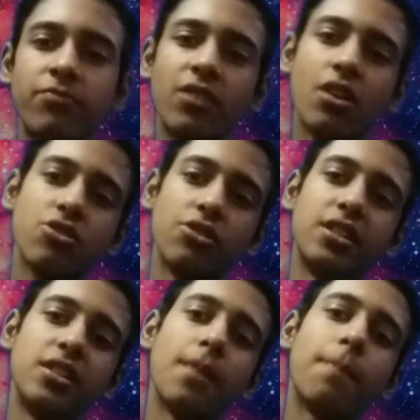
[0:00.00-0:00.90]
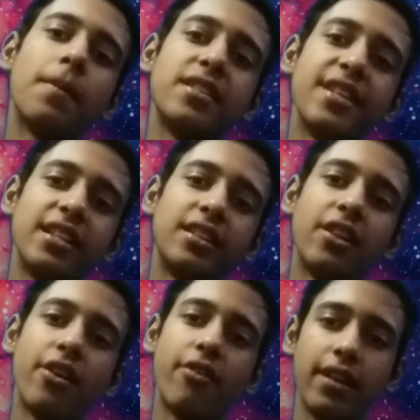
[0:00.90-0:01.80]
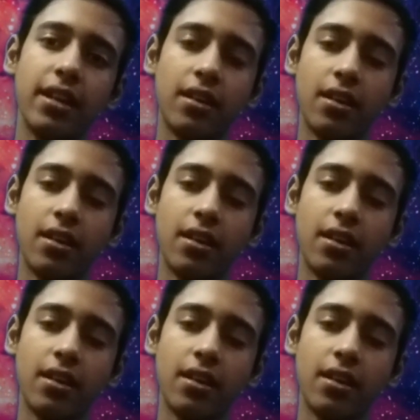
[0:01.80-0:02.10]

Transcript: So this is the pulsating theory.